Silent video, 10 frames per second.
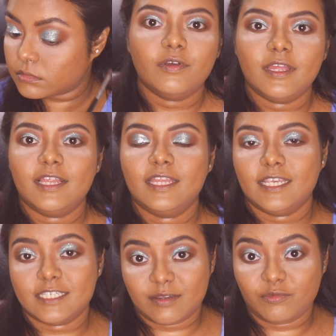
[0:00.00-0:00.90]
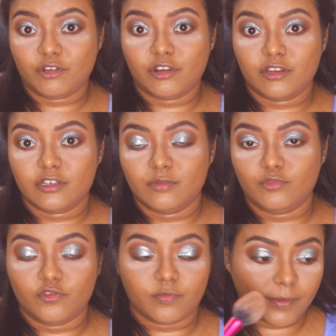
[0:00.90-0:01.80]
Well, next I'm gonna
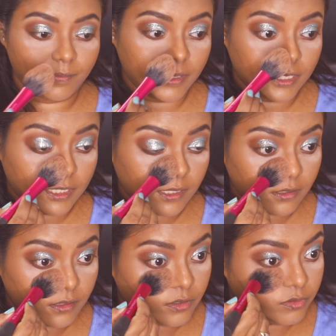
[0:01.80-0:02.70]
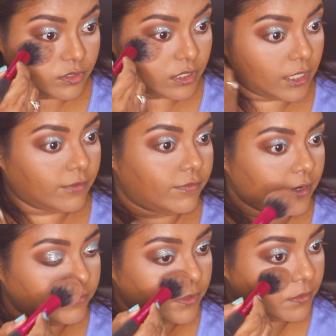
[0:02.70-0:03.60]
remove my baking using a
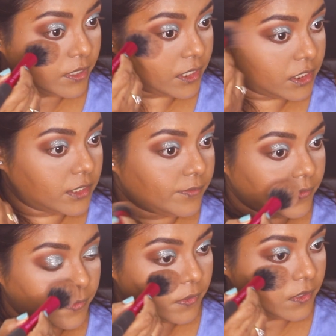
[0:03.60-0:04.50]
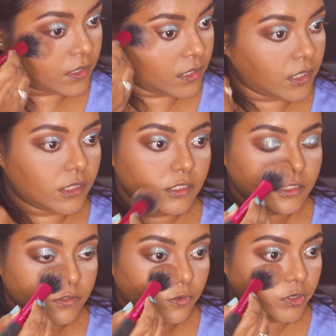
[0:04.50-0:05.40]
fluffy brush, and this
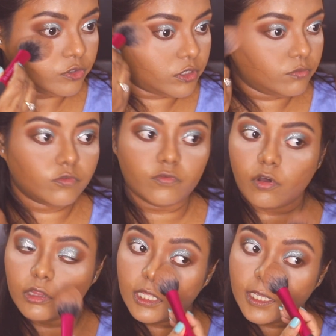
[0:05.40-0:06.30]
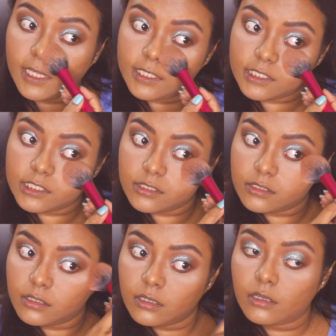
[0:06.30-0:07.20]
is going to remove all the excess,
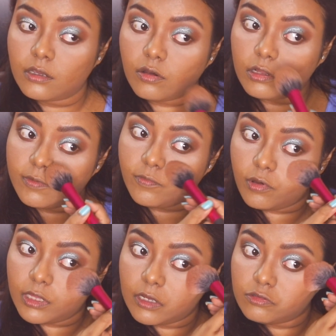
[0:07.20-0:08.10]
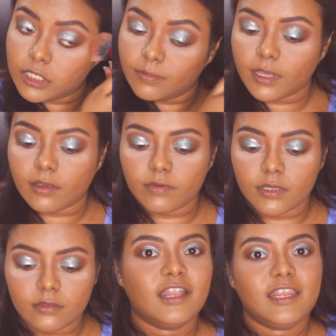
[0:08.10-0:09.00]
all the fallout I'm having.